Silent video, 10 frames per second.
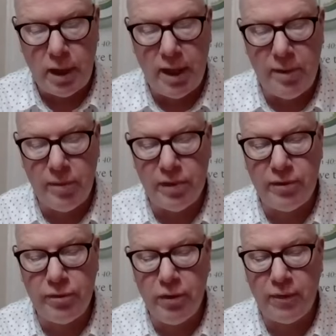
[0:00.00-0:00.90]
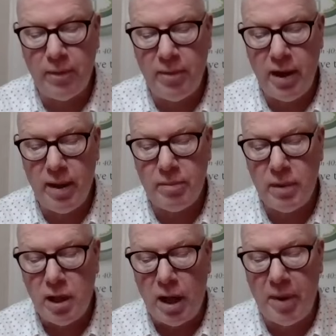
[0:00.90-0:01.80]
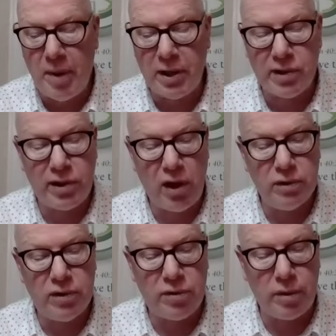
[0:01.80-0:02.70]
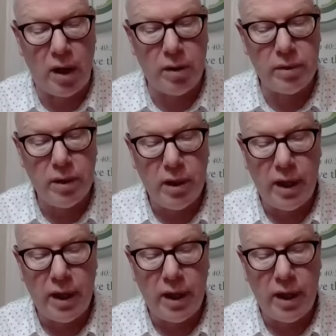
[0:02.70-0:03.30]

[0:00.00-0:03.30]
And he withdrew from them about a stone's throw,